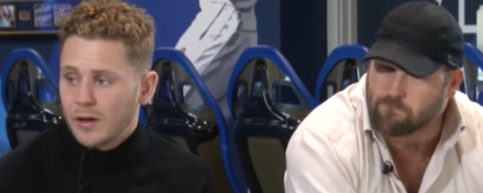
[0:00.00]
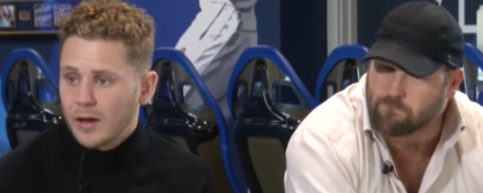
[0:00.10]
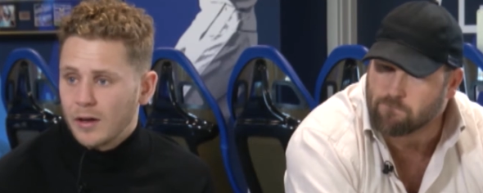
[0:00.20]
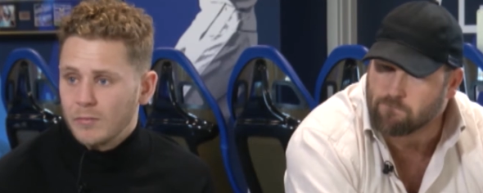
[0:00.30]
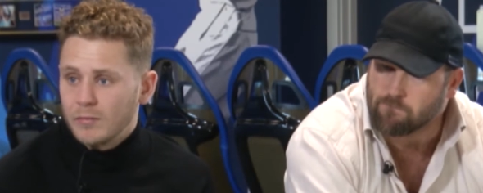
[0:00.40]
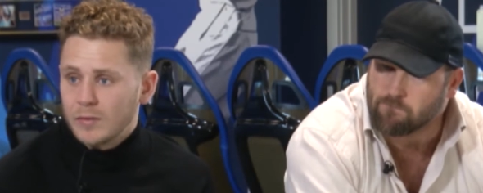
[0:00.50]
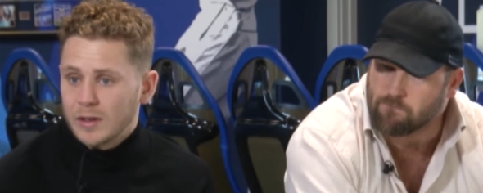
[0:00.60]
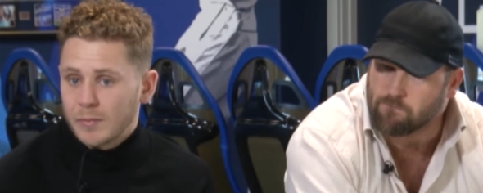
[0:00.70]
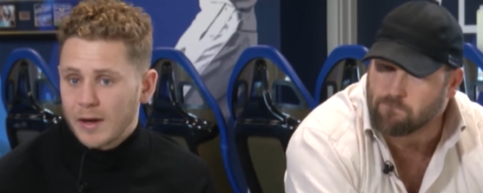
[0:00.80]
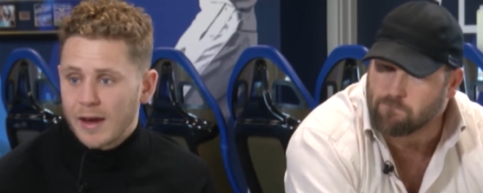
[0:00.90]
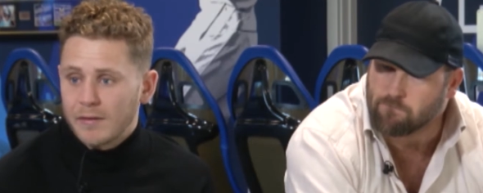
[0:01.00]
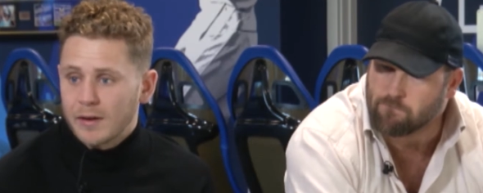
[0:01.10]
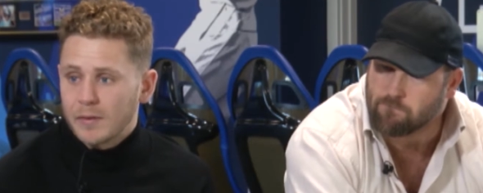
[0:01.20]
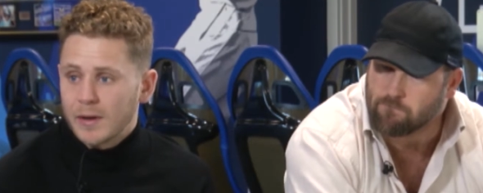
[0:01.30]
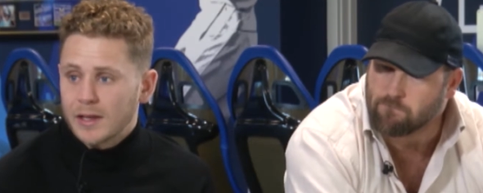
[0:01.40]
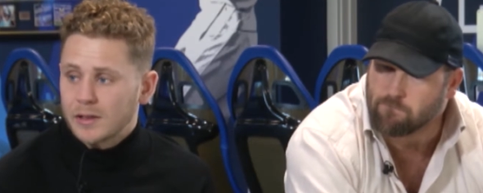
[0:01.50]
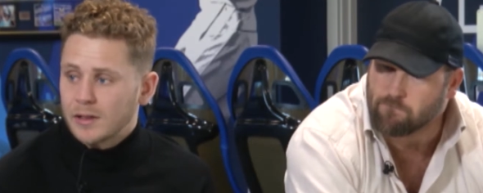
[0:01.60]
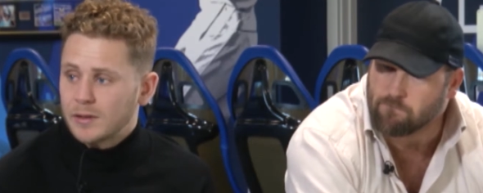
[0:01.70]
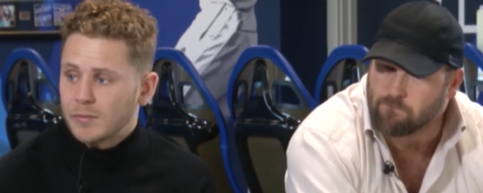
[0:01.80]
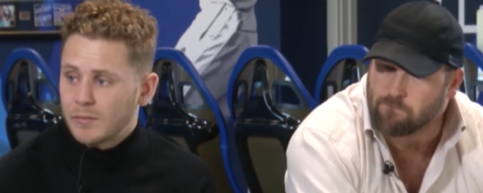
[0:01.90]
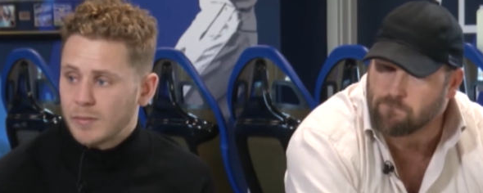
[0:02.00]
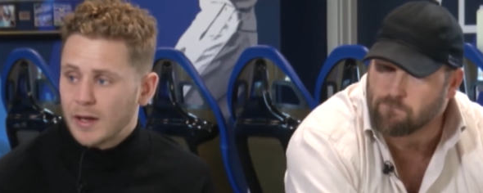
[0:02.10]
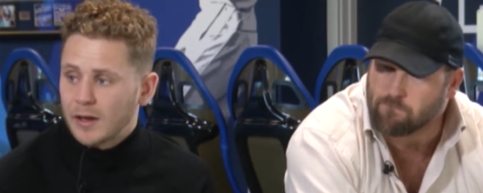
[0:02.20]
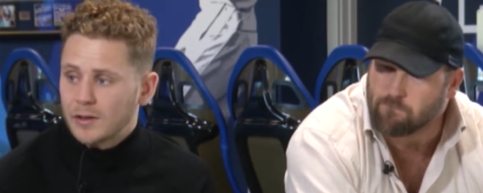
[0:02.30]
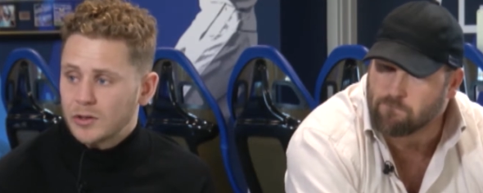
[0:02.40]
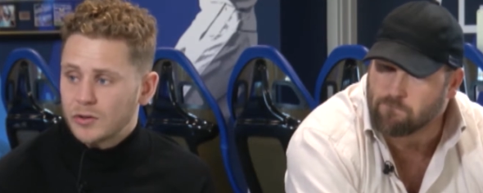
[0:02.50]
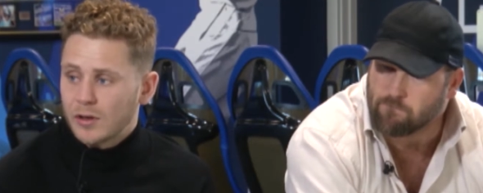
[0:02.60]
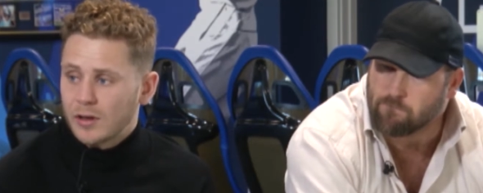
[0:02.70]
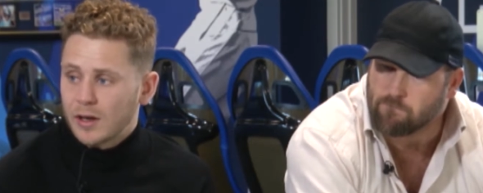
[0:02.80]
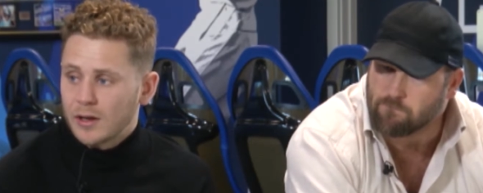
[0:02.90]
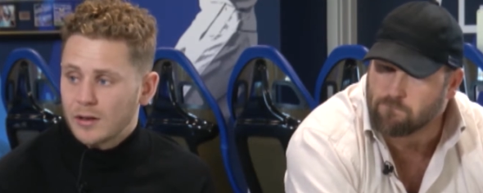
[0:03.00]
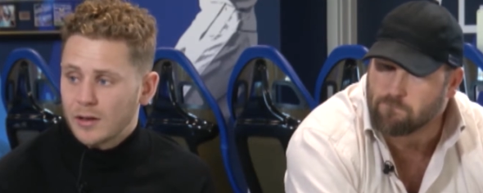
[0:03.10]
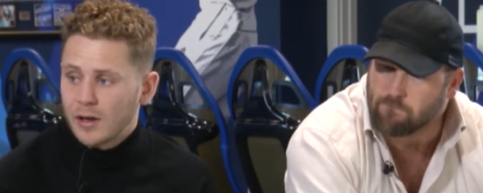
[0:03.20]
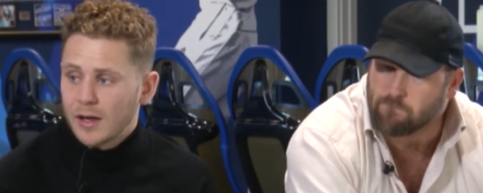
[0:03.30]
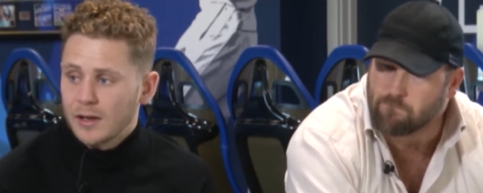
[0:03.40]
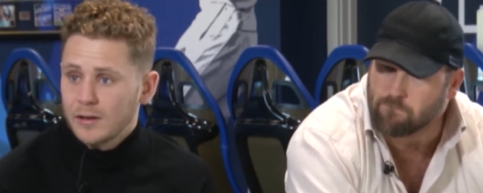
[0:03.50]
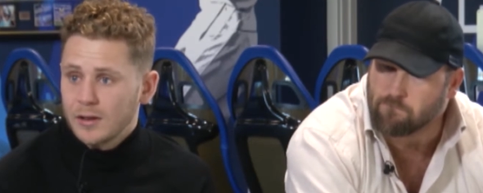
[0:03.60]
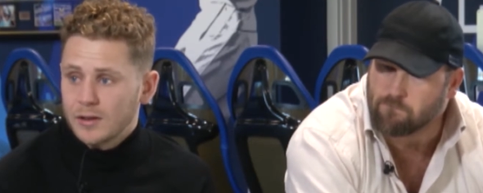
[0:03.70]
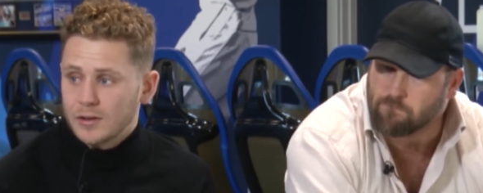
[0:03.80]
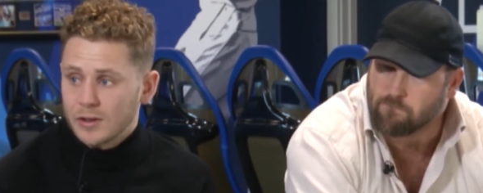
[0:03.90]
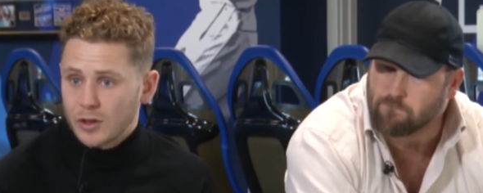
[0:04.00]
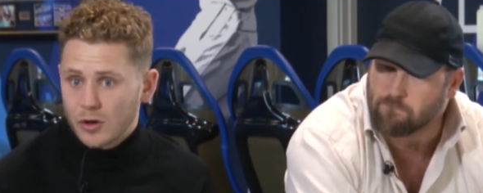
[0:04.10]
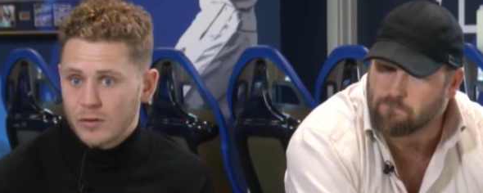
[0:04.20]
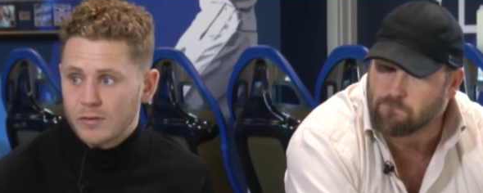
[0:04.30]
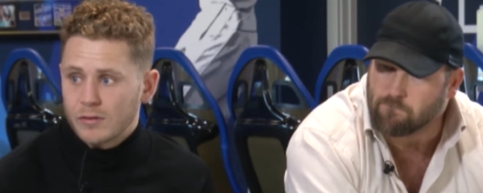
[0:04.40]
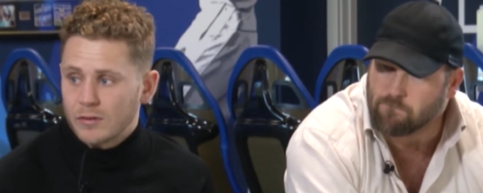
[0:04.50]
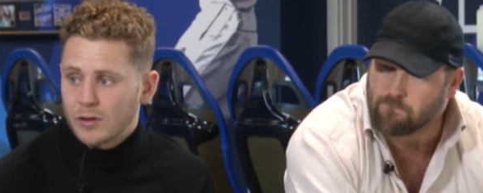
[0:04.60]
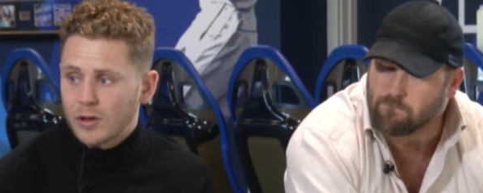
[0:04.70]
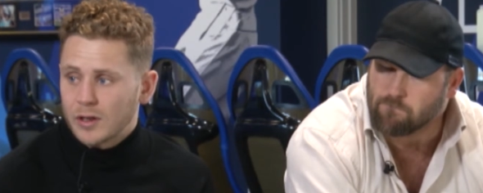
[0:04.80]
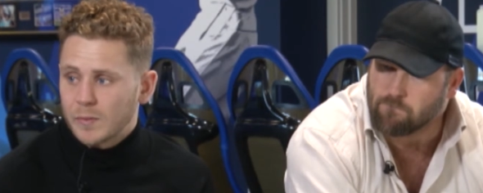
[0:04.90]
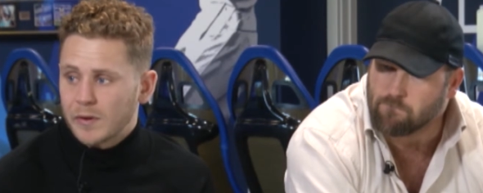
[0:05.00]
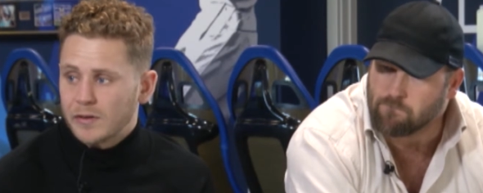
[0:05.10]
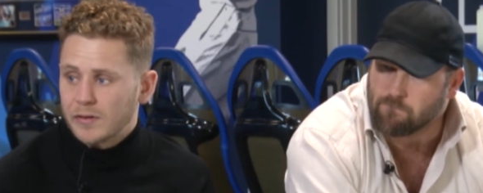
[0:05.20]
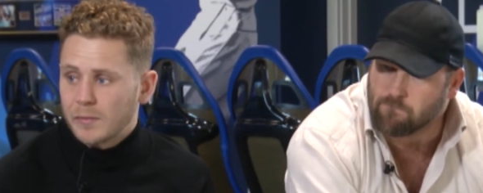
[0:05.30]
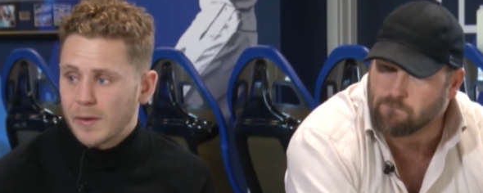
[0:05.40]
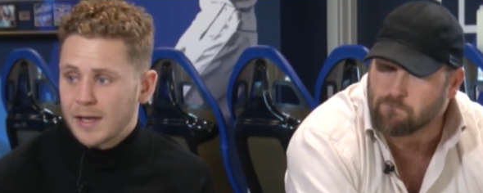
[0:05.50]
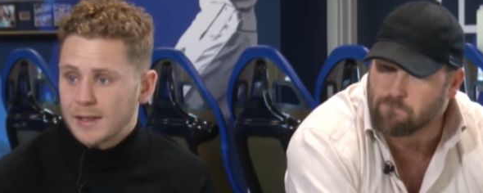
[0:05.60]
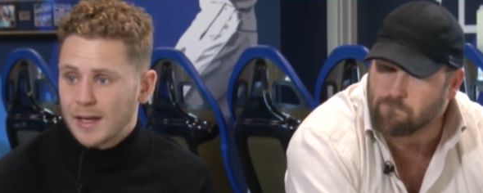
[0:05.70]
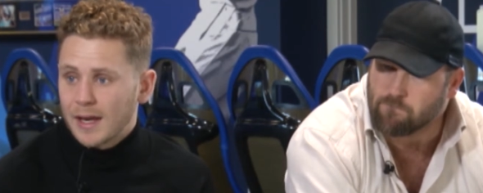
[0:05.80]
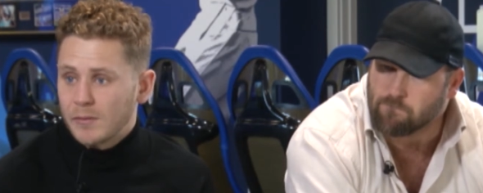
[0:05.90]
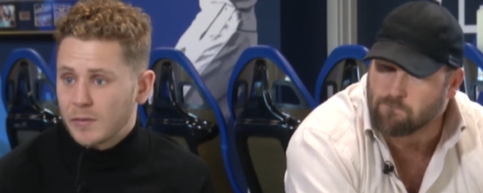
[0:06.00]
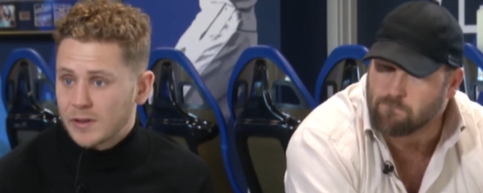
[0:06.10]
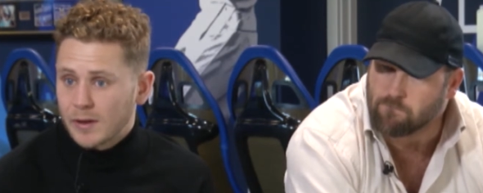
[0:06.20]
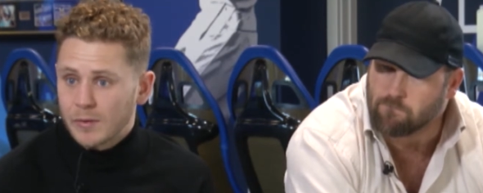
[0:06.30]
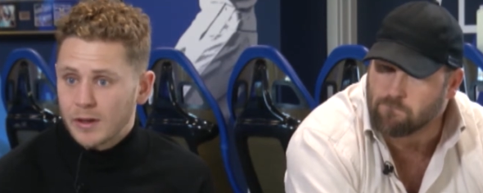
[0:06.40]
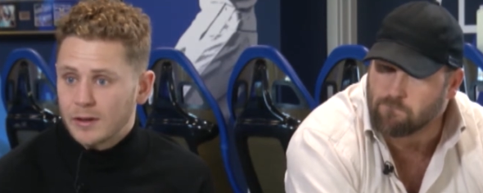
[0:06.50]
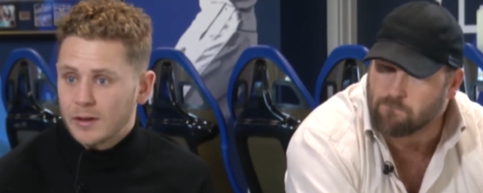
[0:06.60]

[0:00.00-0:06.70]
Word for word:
Speaker 1: Um, he's a bit heavier than me, so he's a bigger, stronger guy. So it's good, good experience for me to get in with someone,